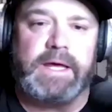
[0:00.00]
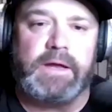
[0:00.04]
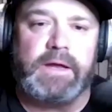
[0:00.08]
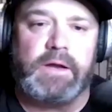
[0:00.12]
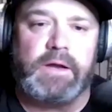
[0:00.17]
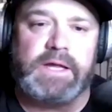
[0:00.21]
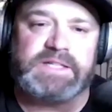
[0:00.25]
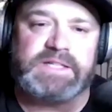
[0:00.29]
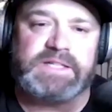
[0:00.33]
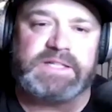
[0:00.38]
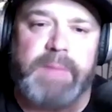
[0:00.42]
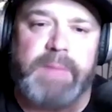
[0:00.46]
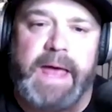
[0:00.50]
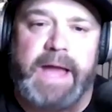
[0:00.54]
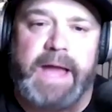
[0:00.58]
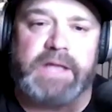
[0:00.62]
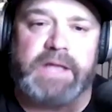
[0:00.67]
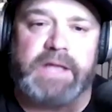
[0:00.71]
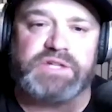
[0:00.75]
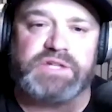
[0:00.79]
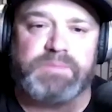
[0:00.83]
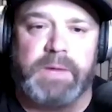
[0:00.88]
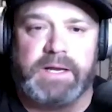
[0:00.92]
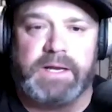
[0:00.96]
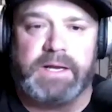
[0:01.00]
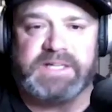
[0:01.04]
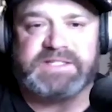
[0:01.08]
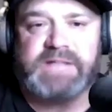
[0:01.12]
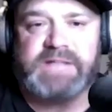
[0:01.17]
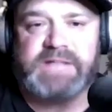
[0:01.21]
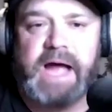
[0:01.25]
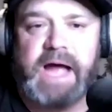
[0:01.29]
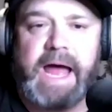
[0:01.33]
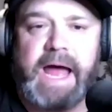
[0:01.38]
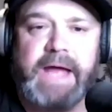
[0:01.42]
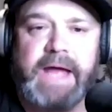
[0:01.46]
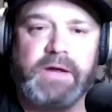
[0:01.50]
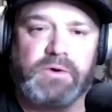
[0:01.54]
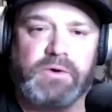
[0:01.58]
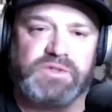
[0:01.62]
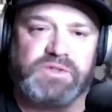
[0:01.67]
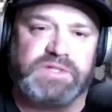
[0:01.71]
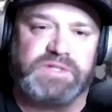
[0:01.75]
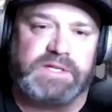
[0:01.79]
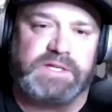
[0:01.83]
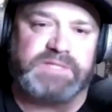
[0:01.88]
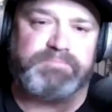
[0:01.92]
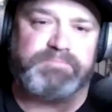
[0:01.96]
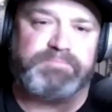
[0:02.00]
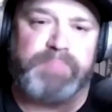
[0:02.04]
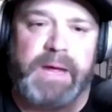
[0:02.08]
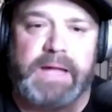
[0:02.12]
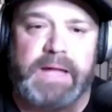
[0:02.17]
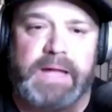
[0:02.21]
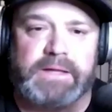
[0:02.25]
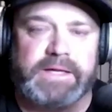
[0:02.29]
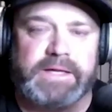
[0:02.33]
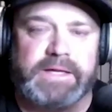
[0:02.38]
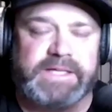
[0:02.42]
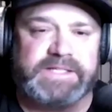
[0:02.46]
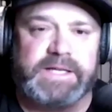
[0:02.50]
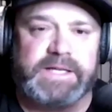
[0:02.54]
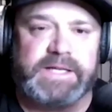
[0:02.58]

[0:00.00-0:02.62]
and his management and his Tigers and his Bentleys.